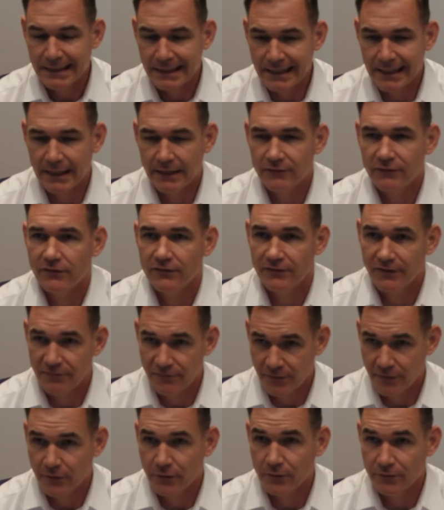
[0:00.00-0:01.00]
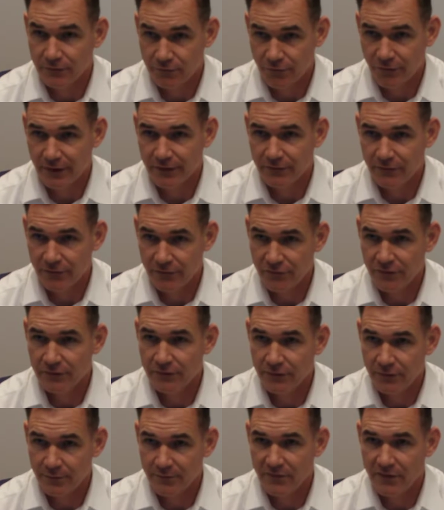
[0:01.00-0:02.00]
it's a difficult transition
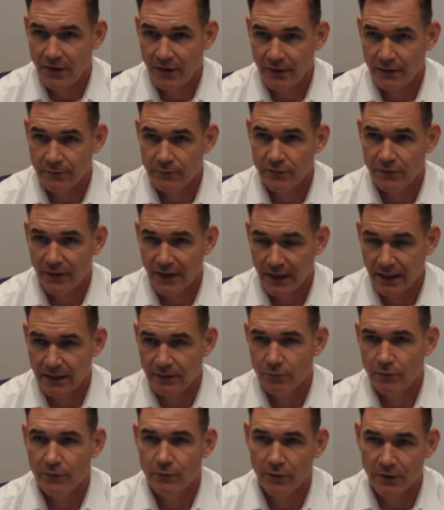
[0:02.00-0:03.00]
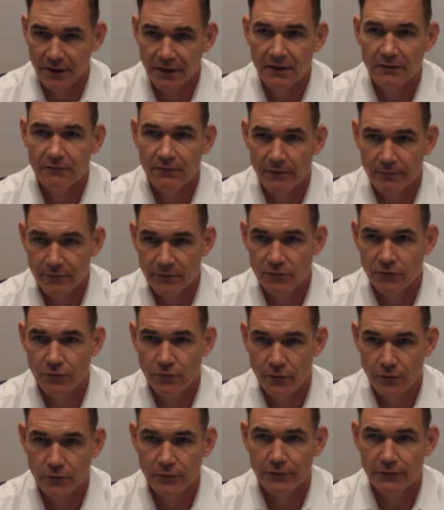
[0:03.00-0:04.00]
sometimes, and we want to give them the
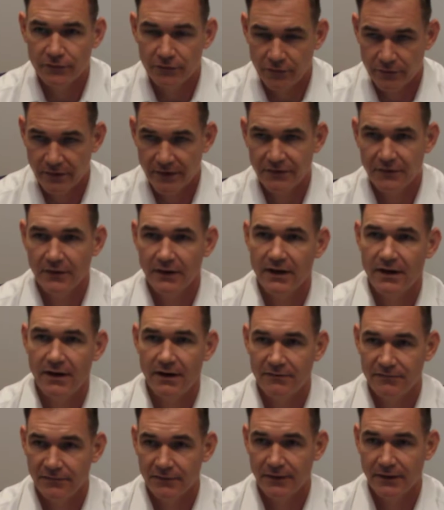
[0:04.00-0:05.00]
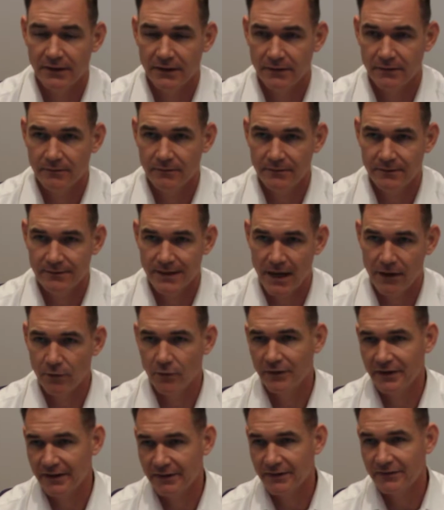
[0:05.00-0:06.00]
tools so that they're confident not
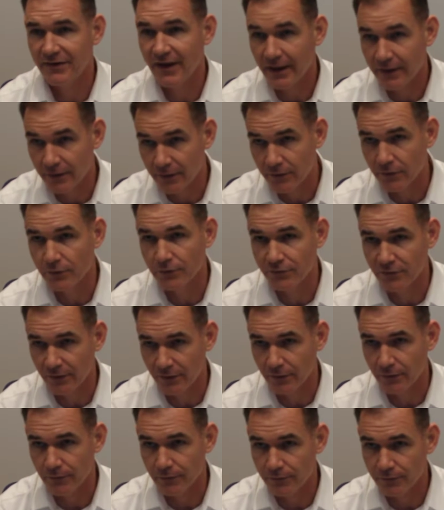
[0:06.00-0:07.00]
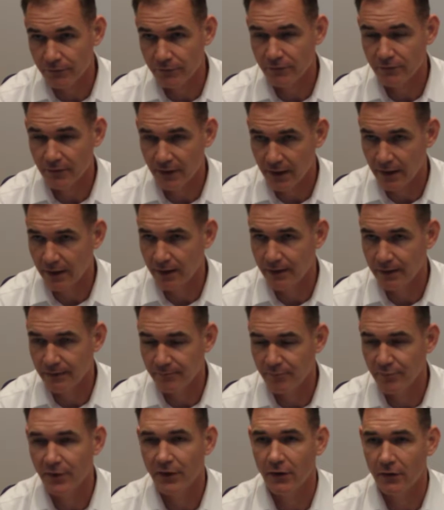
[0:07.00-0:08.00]
only in the technical skills,
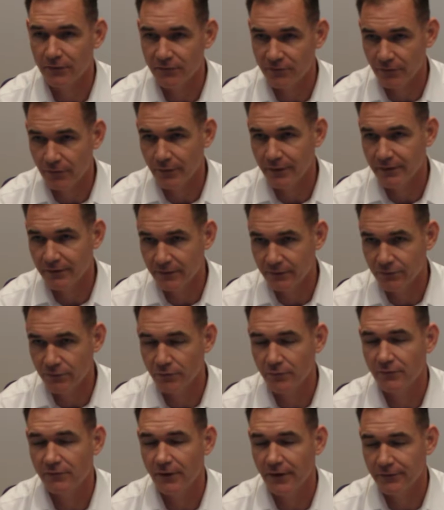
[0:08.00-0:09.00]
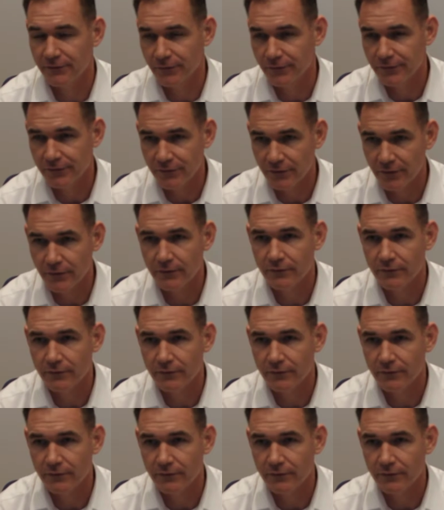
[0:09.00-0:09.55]
but also in the supervisory skills.